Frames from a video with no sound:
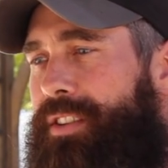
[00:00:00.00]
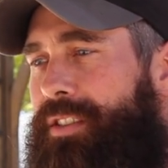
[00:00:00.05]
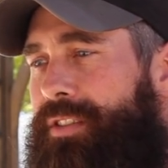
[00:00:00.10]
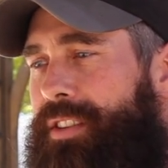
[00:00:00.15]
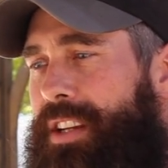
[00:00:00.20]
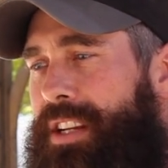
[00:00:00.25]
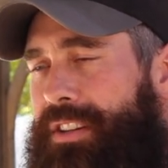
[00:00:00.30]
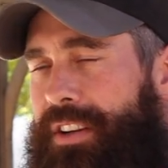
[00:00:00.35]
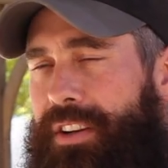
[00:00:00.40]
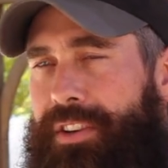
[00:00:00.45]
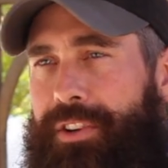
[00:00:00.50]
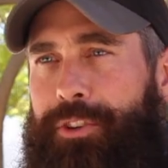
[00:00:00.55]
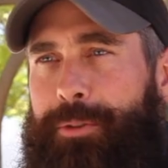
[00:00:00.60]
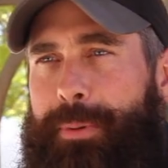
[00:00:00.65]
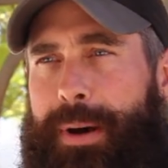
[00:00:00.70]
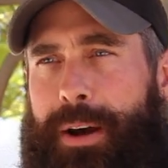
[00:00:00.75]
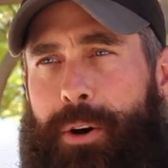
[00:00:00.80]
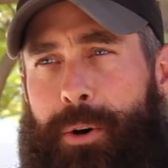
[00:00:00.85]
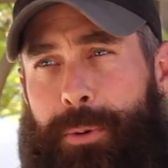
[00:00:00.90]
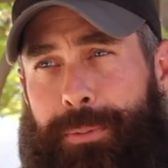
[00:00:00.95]
teach others
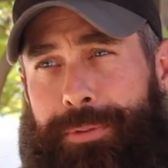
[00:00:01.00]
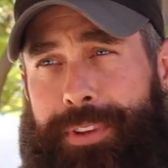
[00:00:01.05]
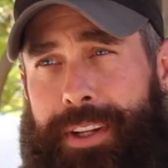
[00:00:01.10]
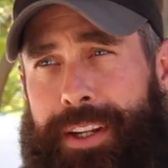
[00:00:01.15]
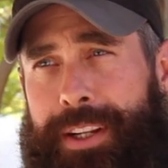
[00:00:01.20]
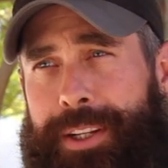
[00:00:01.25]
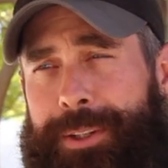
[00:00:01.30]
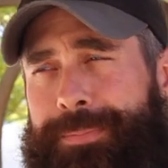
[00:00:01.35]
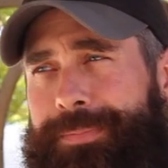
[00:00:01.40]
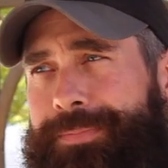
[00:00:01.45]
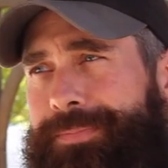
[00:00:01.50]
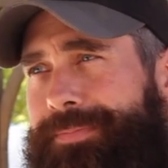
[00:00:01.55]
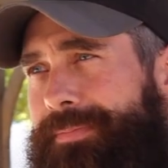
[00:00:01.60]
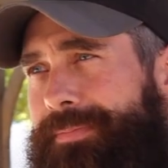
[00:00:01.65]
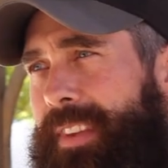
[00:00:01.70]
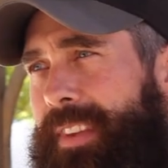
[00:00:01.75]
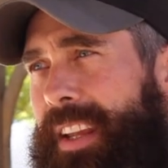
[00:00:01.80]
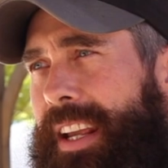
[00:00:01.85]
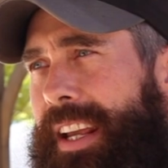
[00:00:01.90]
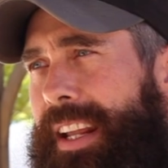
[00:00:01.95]
about homesteading,
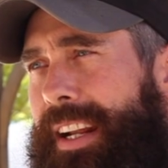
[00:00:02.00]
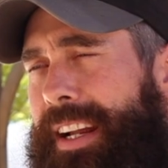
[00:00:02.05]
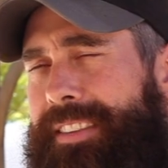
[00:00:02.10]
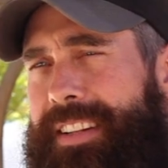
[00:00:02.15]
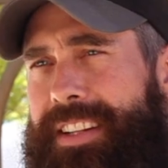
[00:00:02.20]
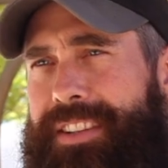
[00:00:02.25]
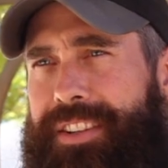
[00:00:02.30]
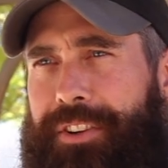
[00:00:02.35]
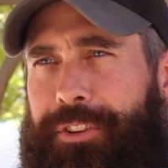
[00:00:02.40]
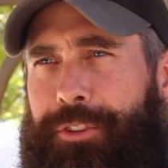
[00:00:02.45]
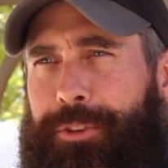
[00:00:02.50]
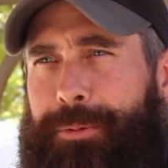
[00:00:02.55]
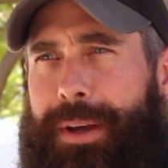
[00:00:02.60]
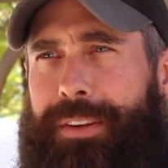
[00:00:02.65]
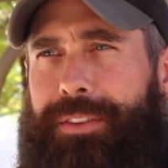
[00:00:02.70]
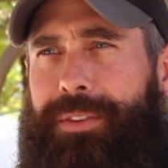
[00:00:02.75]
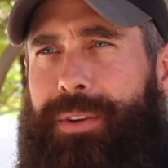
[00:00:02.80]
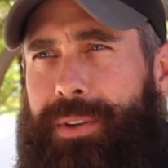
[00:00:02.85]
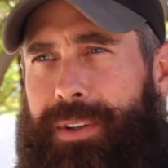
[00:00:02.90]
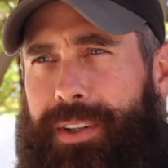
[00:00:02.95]
and I teach others
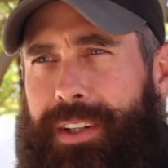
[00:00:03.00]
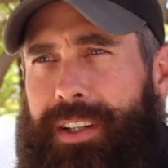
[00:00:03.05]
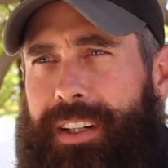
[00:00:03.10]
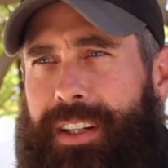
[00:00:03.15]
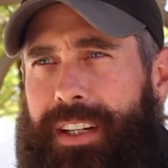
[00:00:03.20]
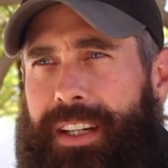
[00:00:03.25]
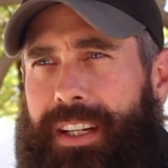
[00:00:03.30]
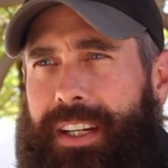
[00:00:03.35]
about Torah.